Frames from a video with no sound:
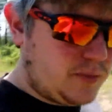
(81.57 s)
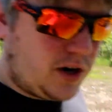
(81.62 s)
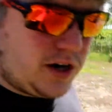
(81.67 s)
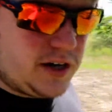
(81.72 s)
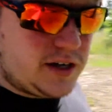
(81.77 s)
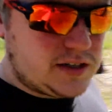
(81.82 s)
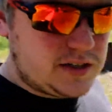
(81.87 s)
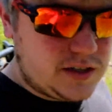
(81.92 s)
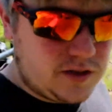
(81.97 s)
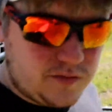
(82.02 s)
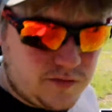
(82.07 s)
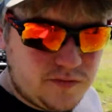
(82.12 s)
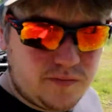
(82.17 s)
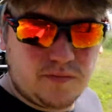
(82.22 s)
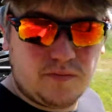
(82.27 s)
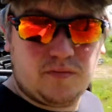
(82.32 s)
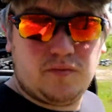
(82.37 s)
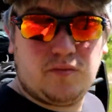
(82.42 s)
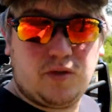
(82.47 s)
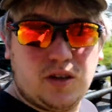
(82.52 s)
brightness. It's
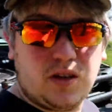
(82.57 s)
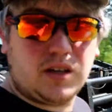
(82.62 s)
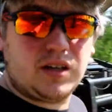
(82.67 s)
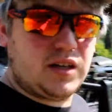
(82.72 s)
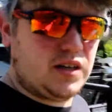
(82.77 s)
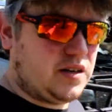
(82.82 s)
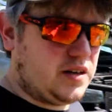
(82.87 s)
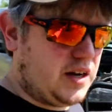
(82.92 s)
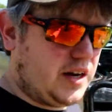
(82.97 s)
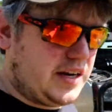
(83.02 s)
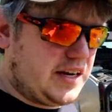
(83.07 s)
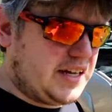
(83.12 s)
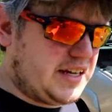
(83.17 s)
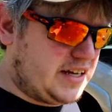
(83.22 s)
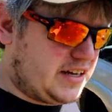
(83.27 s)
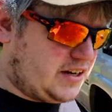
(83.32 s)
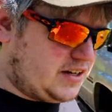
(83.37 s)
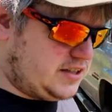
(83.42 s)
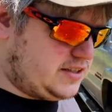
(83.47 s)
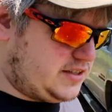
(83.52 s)
really a neat
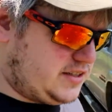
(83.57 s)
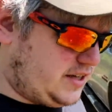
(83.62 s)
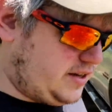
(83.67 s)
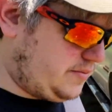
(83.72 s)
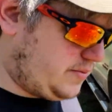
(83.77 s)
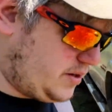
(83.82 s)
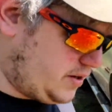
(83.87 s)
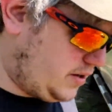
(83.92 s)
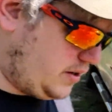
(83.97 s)
concept.